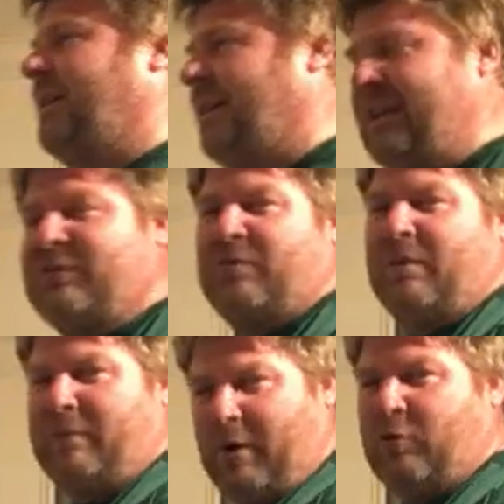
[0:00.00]
He's
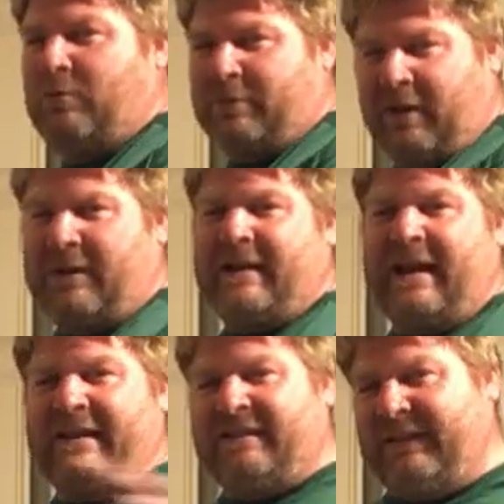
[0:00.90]
remote
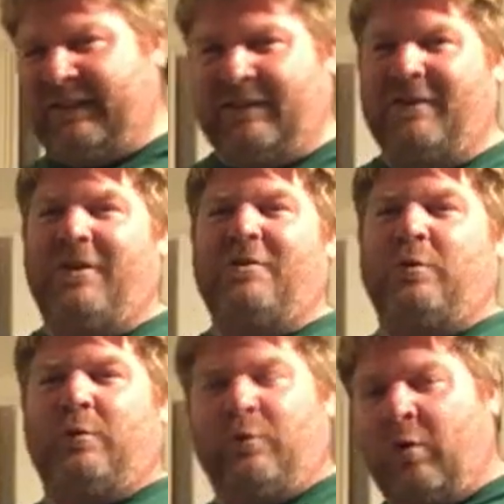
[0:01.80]
broadcasting
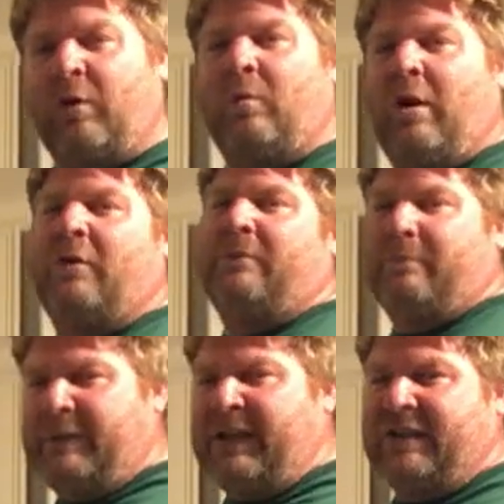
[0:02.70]
to Fort Walton
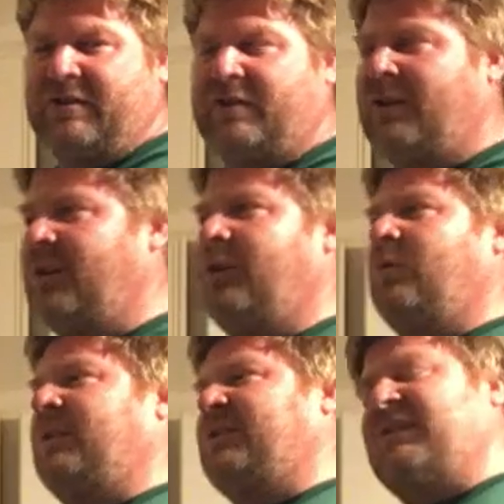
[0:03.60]
Beach,
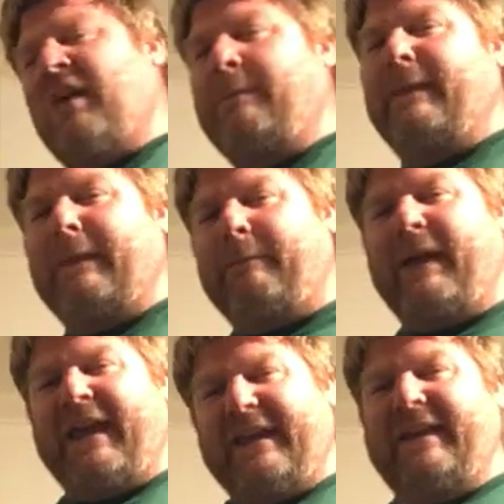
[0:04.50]
which is up in the
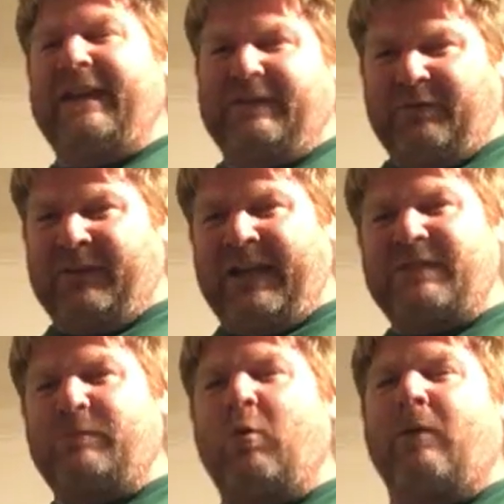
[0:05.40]
Panhandle.
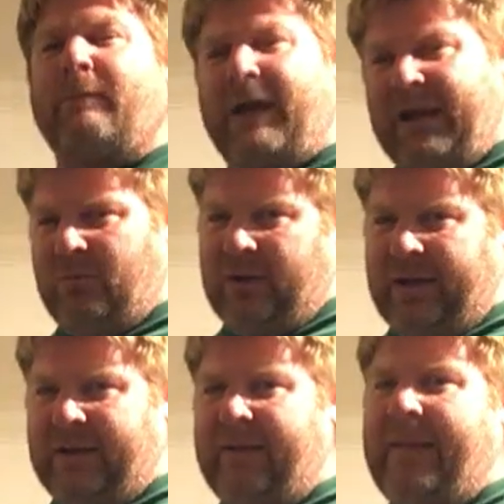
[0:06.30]
That's more my
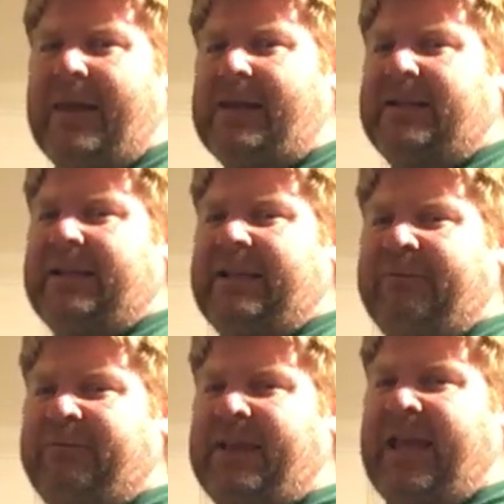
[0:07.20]
way.
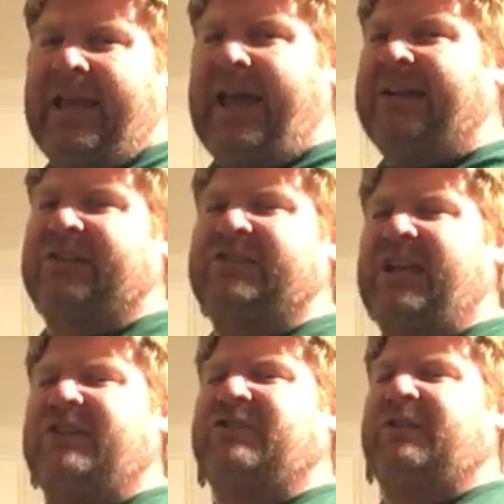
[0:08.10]
If they had a
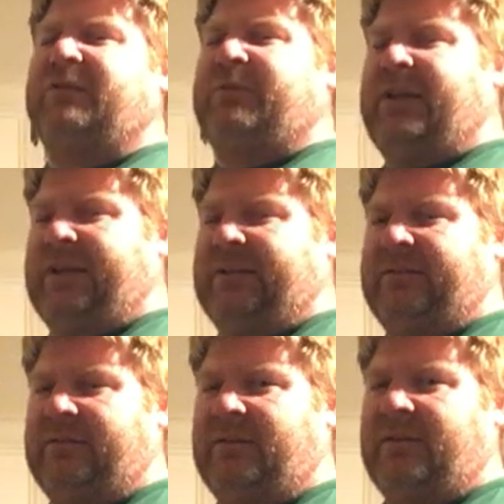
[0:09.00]
station event
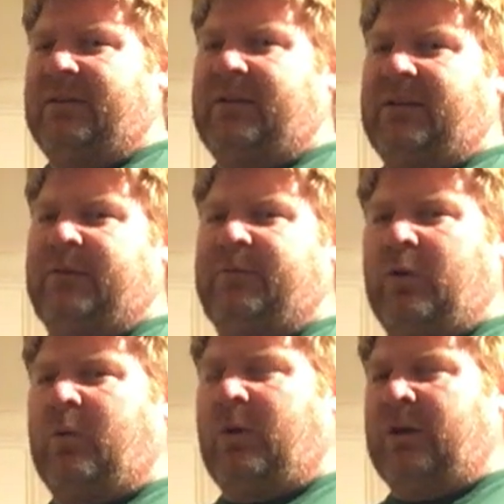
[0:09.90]
in
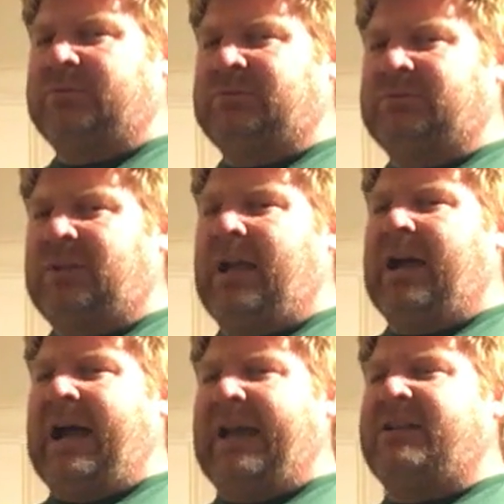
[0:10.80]
Fort Walton,
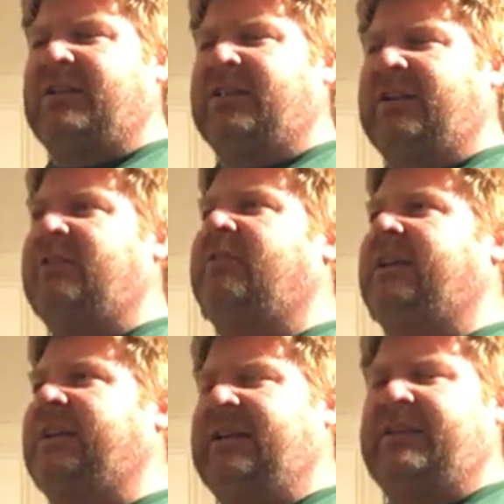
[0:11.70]
I could
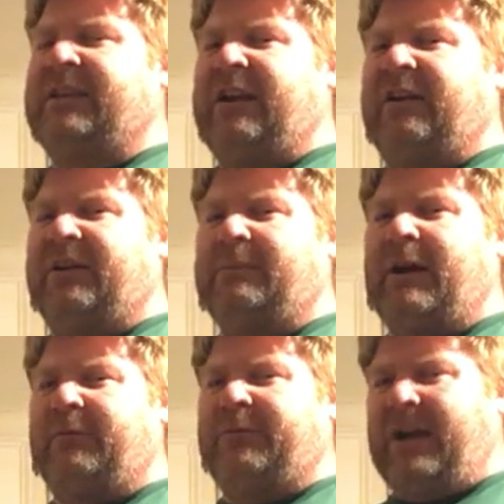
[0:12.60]
literally get there in
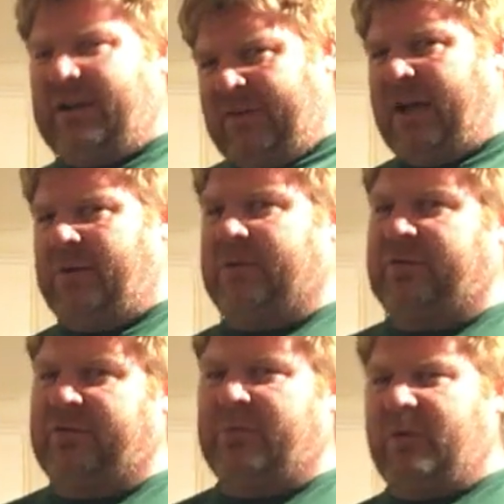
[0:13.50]
about 5
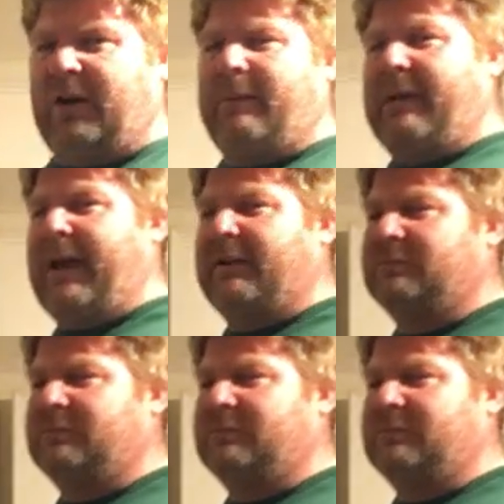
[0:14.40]
hours from where I'm at.